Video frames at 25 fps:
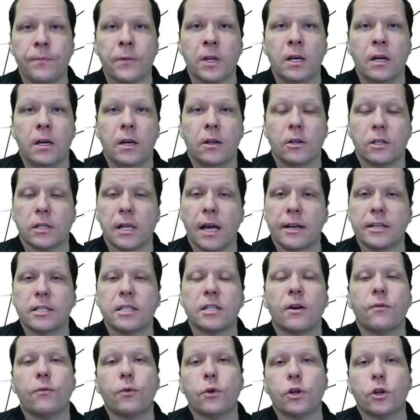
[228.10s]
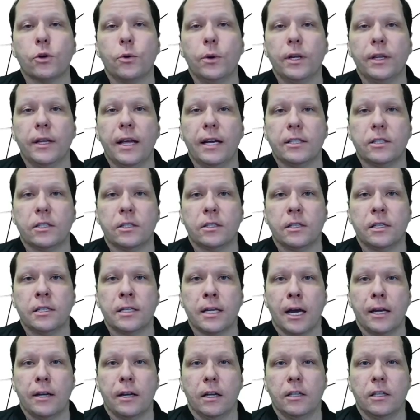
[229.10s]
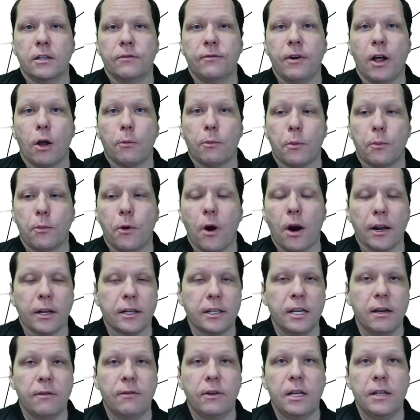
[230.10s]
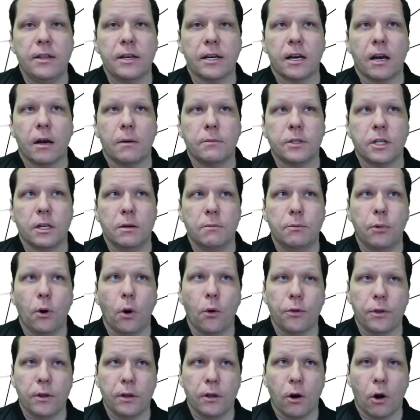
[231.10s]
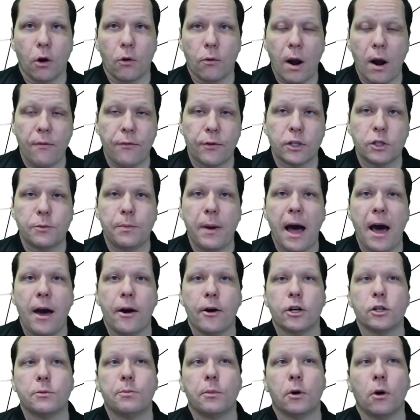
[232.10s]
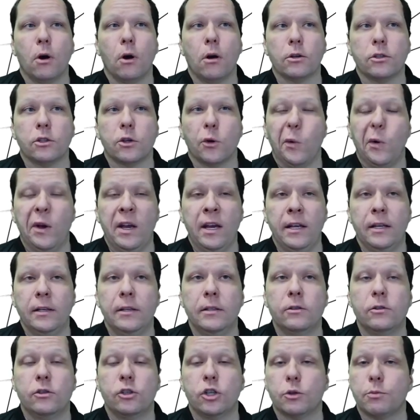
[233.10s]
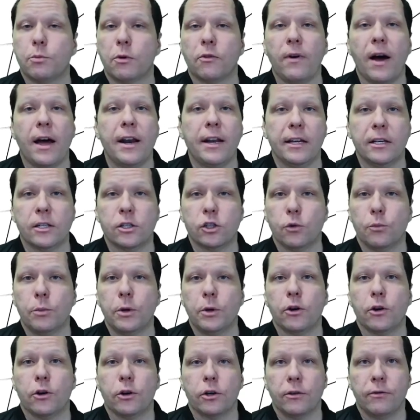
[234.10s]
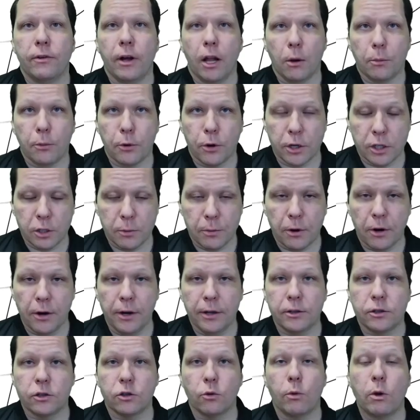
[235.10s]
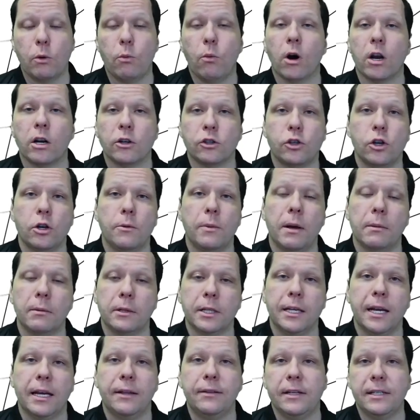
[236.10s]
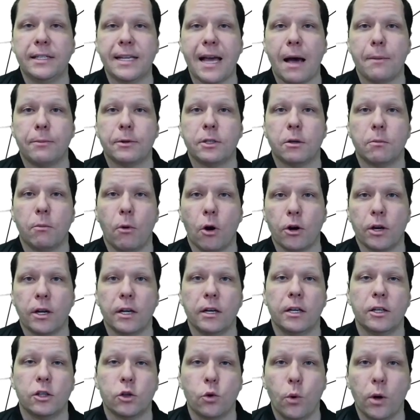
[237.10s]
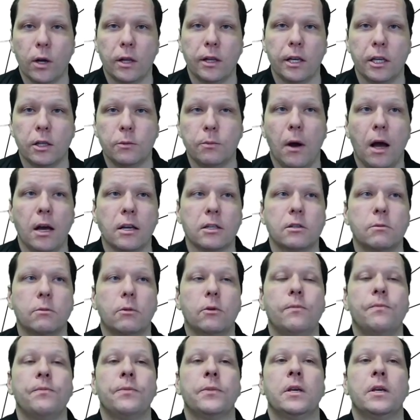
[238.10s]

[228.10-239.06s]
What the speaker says: There's a lot of stuff we're doing that's designed on developer productivity that comes in both in our reference patterns, but also in just providing a superior developer experience. So we want you to be able to get these apps to market as quickly as possible.